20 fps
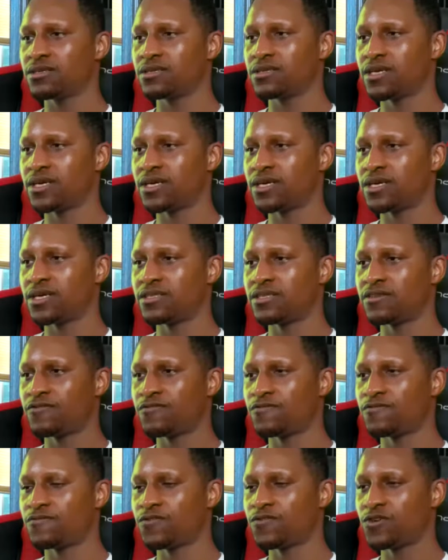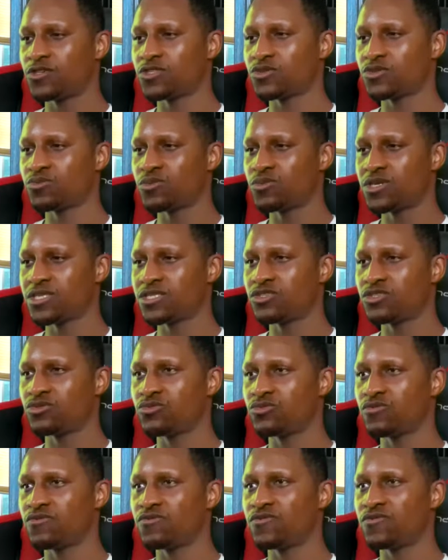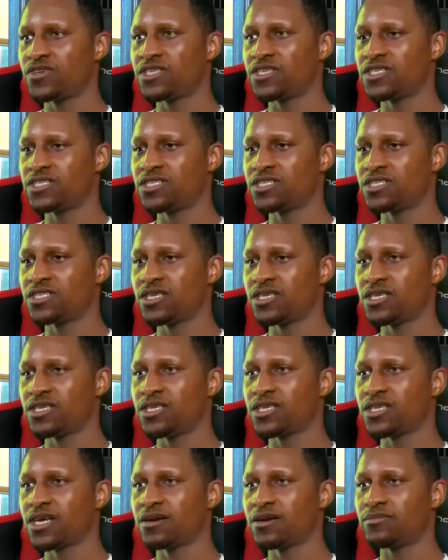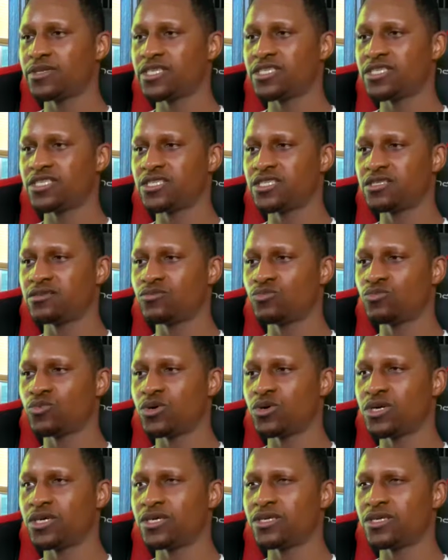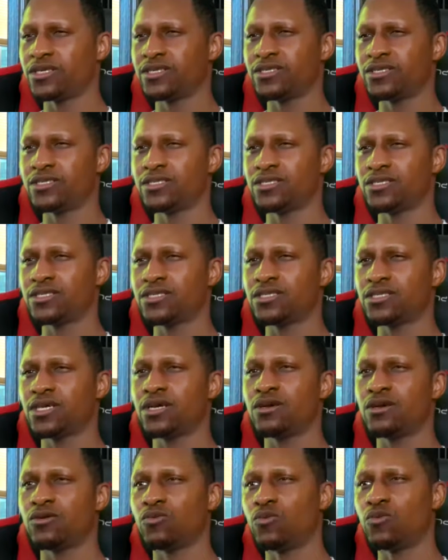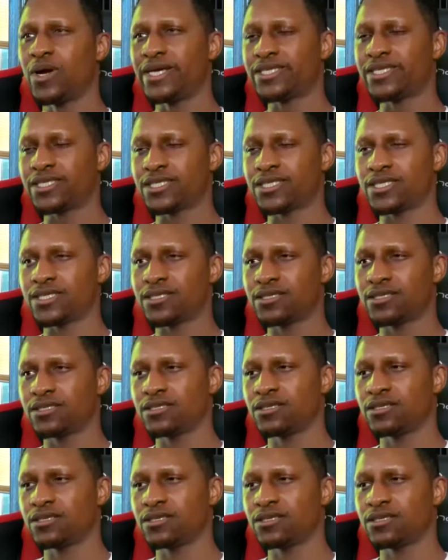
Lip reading: The first one to finish the eating competition was Wes.